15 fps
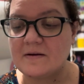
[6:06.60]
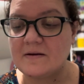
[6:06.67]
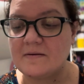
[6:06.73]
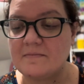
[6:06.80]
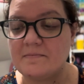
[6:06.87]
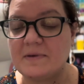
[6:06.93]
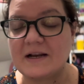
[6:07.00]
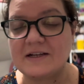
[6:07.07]

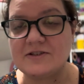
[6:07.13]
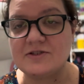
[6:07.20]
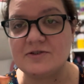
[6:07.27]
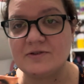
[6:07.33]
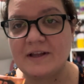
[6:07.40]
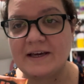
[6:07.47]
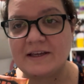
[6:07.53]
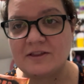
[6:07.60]
but I do
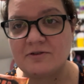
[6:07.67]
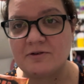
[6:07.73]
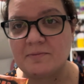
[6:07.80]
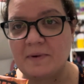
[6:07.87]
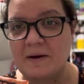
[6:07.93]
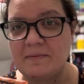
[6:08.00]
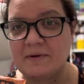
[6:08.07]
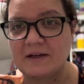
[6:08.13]
like the
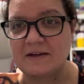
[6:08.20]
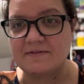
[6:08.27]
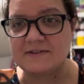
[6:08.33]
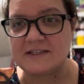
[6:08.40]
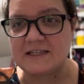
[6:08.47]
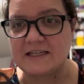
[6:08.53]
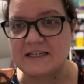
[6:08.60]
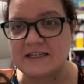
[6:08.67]
Republic of
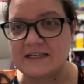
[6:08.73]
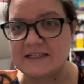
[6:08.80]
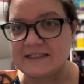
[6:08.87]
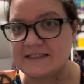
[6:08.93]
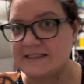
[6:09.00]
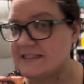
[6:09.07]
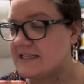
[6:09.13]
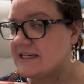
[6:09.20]
Tea
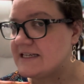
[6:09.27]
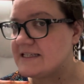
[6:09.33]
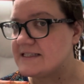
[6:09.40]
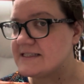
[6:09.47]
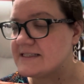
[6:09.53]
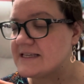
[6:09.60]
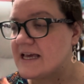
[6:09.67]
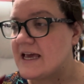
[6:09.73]

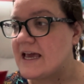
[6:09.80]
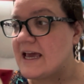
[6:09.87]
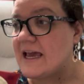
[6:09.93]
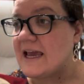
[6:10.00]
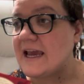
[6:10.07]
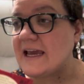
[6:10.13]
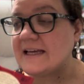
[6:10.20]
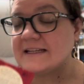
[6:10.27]
teas,
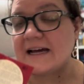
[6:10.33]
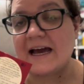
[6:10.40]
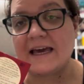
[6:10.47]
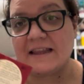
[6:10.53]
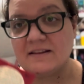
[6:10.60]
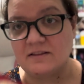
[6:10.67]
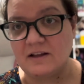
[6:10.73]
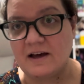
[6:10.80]
and I
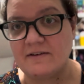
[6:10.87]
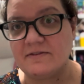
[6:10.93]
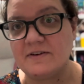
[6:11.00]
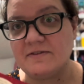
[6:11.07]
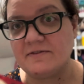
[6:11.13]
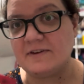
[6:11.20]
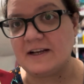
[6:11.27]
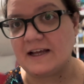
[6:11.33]
love
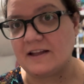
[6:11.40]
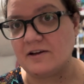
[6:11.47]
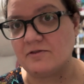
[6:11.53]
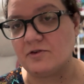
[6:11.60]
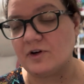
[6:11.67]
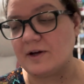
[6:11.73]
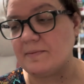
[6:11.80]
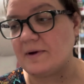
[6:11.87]
vanilla
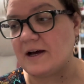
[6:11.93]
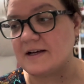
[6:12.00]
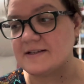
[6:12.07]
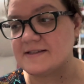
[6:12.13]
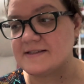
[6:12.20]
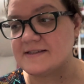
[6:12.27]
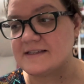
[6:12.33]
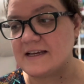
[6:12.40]

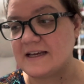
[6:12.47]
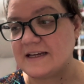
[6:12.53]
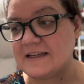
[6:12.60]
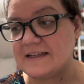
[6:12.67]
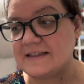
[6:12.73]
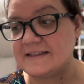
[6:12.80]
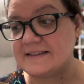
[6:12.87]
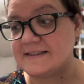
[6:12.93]
rooibos.
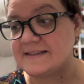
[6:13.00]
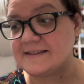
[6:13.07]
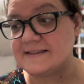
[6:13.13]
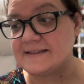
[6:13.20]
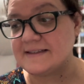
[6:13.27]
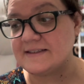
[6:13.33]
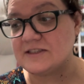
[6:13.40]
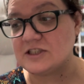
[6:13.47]
It's
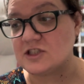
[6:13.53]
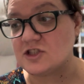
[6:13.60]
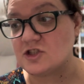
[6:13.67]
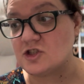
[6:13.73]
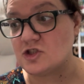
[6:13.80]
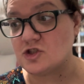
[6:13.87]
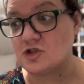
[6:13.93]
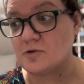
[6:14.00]
just
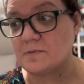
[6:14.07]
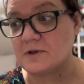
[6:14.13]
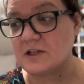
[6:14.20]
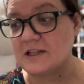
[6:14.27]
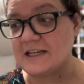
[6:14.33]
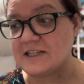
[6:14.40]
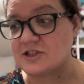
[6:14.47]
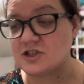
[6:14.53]
super
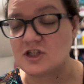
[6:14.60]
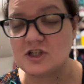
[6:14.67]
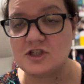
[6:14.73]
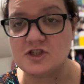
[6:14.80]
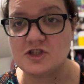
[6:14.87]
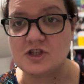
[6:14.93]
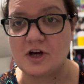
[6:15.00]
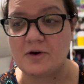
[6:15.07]
delish.
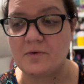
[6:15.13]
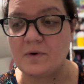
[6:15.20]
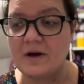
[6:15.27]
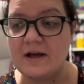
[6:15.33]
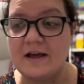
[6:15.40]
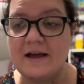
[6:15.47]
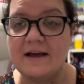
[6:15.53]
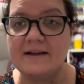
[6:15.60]
So
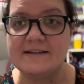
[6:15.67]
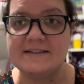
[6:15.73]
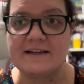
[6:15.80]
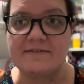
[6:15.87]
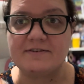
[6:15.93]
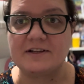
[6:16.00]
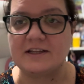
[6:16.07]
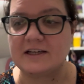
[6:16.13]

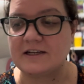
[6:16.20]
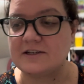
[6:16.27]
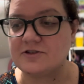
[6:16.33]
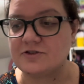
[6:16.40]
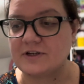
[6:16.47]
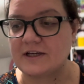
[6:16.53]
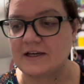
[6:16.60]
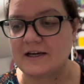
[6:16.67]
definitely gonna
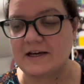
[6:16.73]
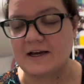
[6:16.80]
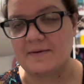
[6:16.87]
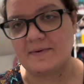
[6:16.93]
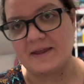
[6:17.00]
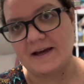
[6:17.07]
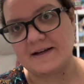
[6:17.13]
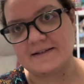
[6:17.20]
drink a cup
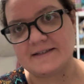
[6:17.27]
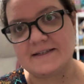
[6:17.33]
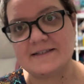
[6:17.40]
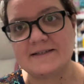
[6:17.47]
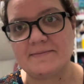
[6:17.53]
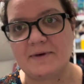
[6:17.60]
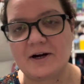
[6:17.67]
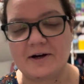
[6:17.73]
of that
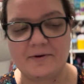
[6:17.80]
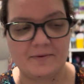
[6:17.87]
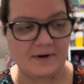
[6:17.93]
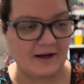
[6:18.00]
tomorrow,